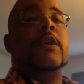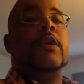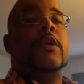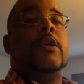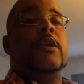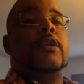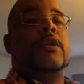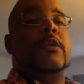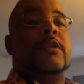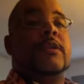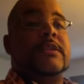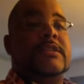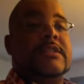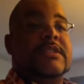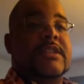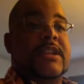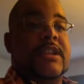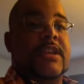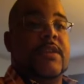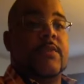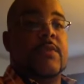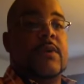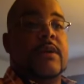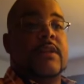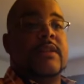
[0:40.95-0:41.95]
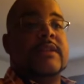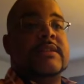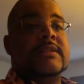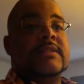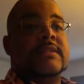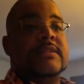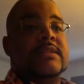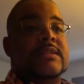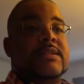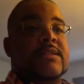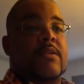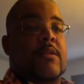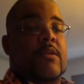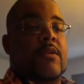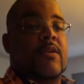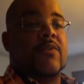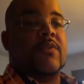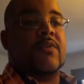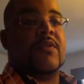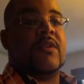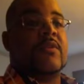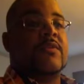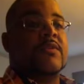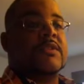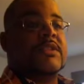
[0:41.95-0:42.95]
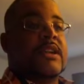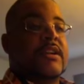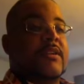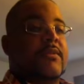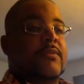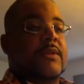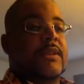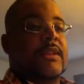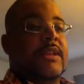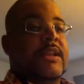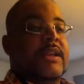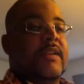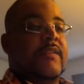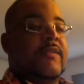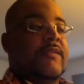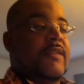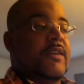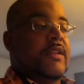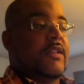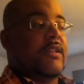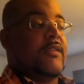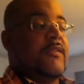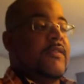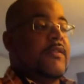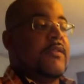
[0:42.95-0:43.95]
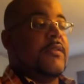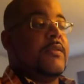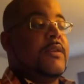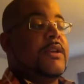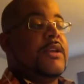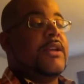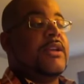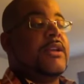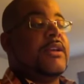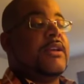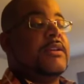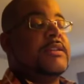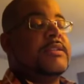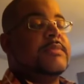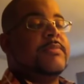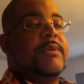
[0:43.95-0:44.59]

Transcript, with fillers: you know, continue on listening to it over and over so I could really get a feel of who he is.